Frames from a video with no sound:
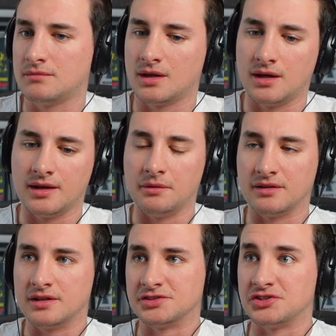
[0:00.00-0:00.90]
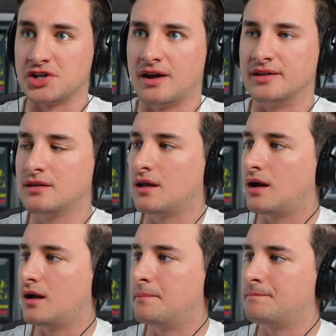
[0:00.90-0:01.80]
anyway, as a giant,
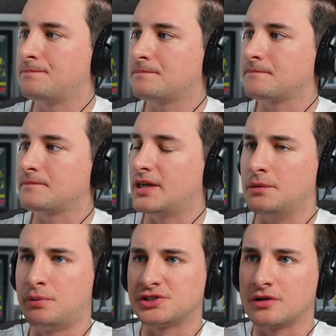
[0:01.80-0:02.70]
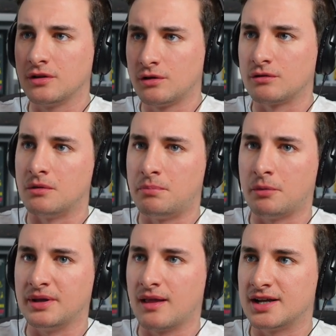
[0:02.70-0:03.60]
uh, he put a claw on Bobby
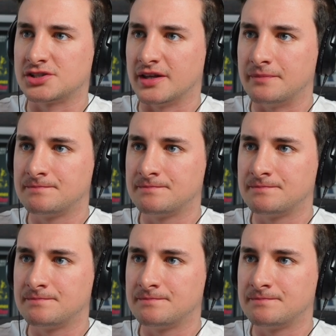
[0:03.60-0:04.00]
Lashley,